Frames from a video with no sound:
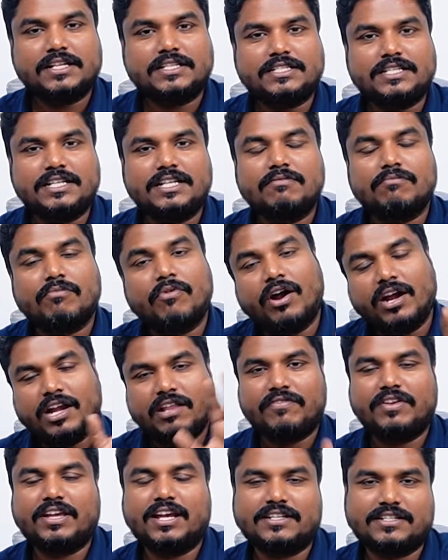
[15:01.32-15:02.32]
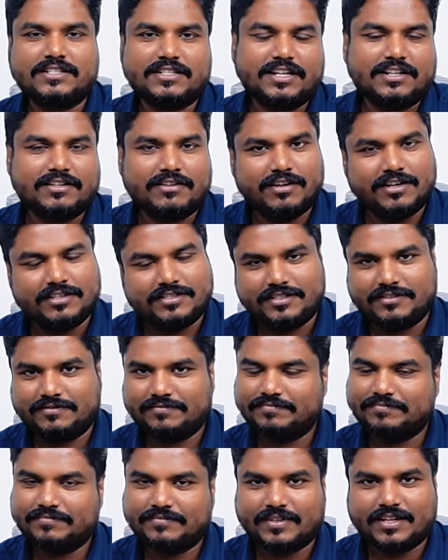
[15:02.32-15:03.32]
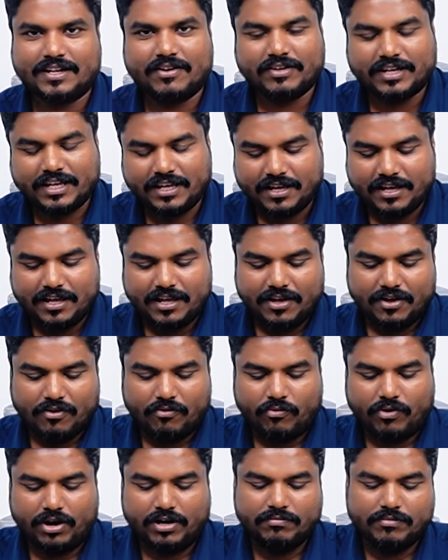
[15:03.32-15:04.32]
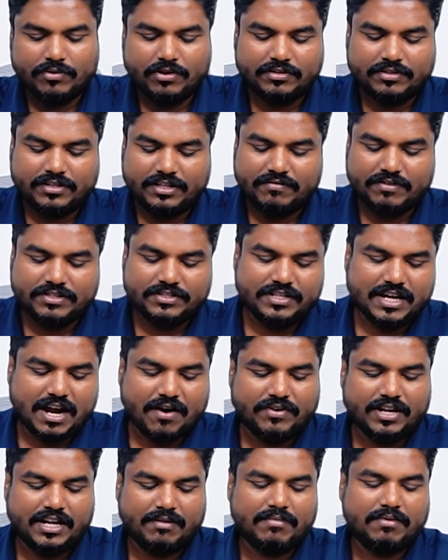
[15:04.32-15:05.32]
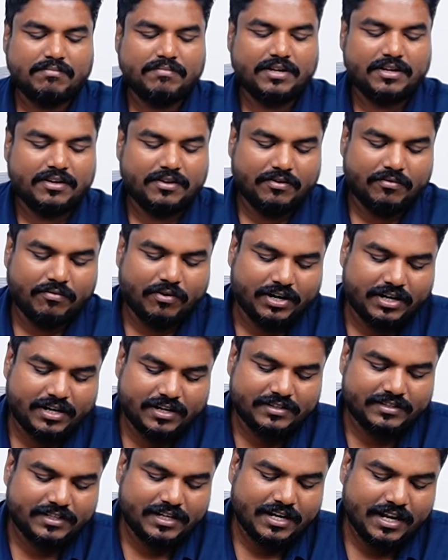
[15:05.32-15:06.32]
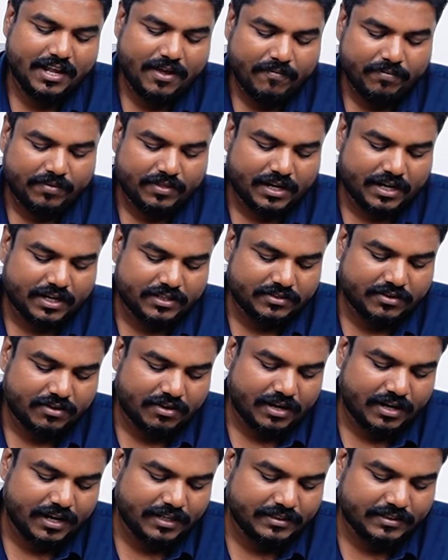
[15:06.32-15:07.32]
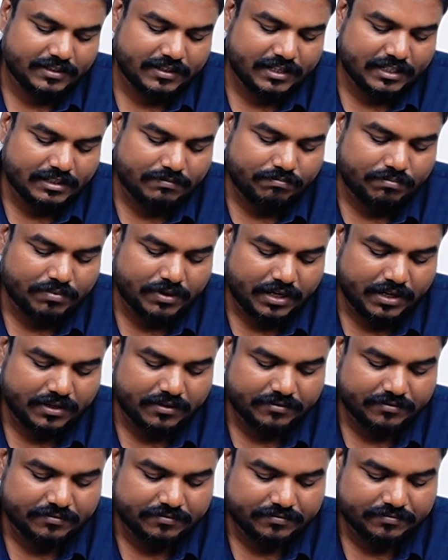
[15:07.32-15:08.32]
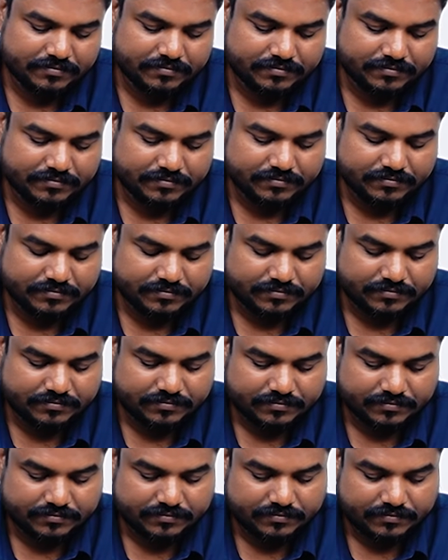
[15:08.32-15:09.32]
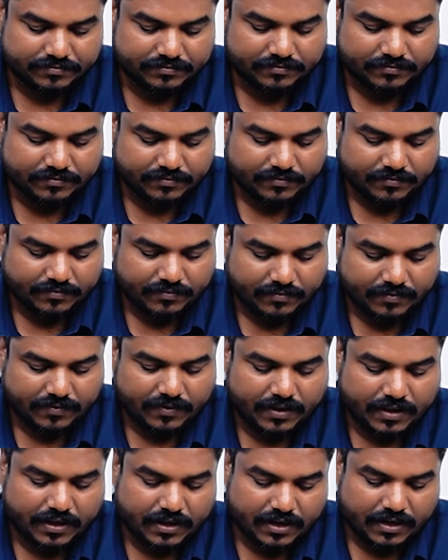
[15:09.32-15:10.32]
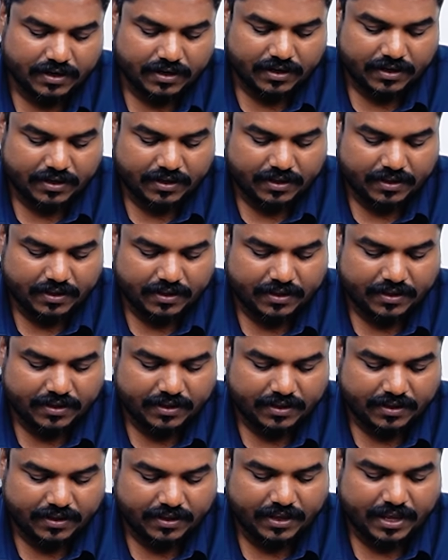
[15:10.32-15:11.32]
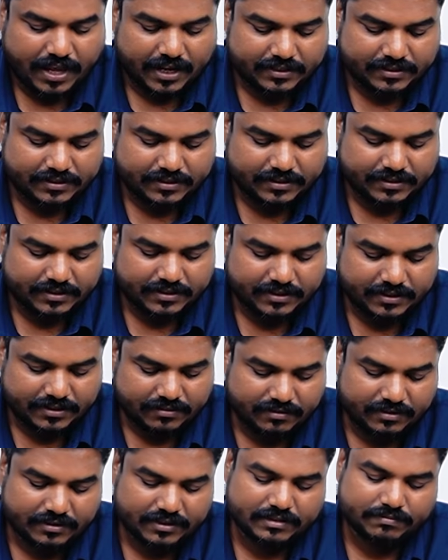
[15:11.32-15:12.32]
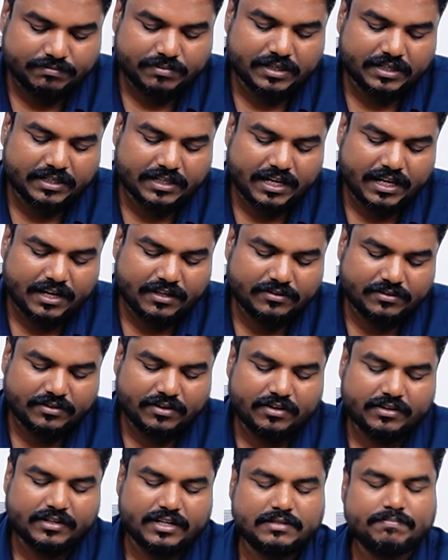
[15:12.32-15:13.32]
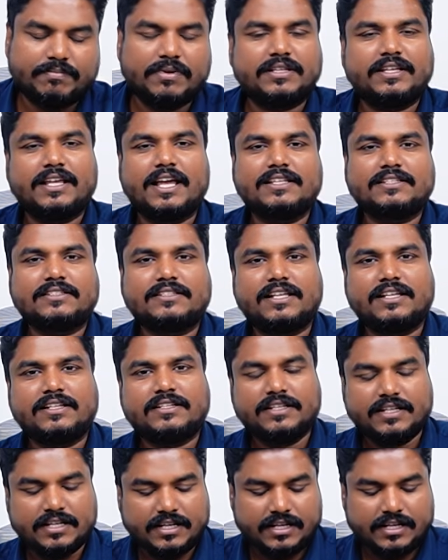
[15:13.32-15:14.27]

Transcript: gene modification technology. Okay, one more thing which you have to remember. What is that? That is called as CRISPR-Cas. CRISPR-Cas or CRISPR-Cas9.